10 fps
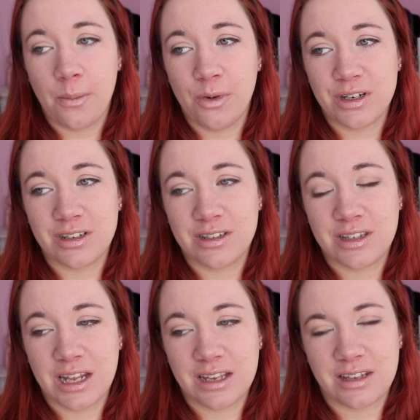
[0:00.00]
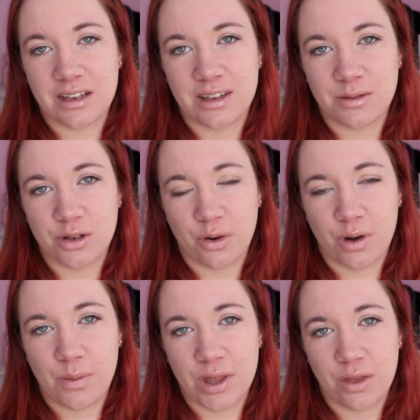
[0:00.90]
which is the exact same
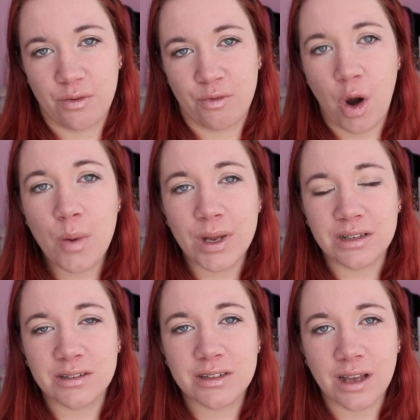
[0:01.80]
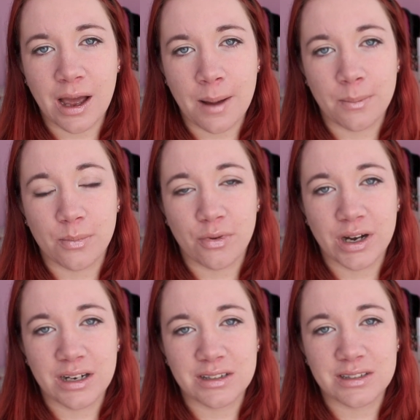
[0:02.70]
story with Roman's
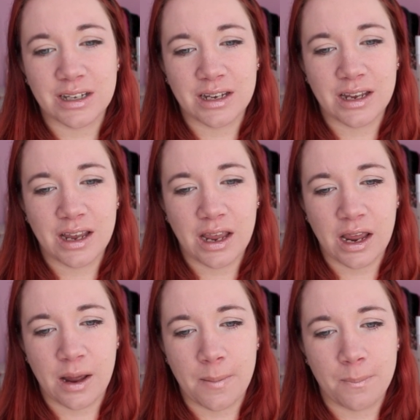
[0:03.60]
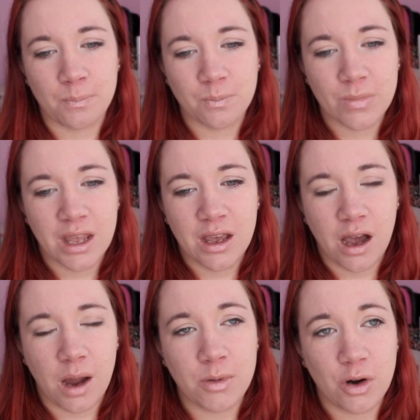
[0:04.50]
pregnancy. I'm
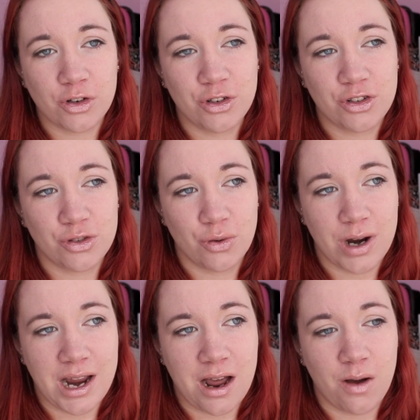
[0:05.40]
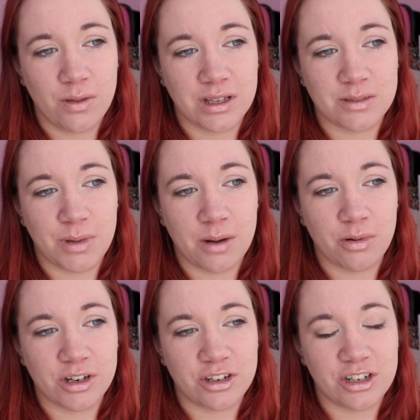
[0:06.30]
not too sure how this blood
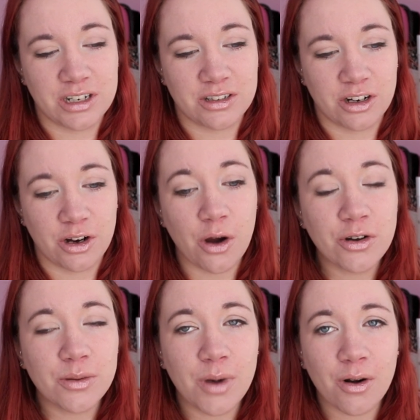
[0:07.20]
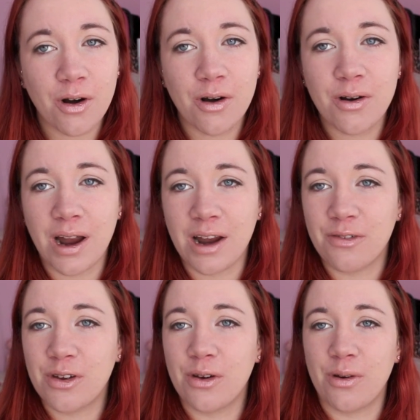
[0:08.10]
pressure check is gonna go tomorrow.
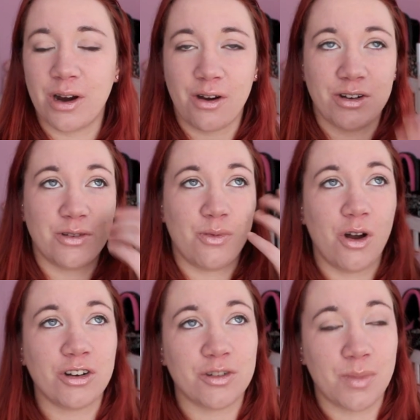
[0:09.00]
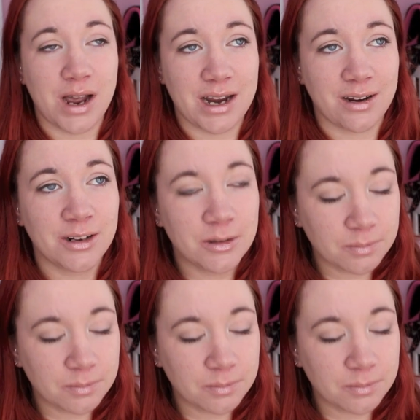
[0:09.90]
If you're going to watch my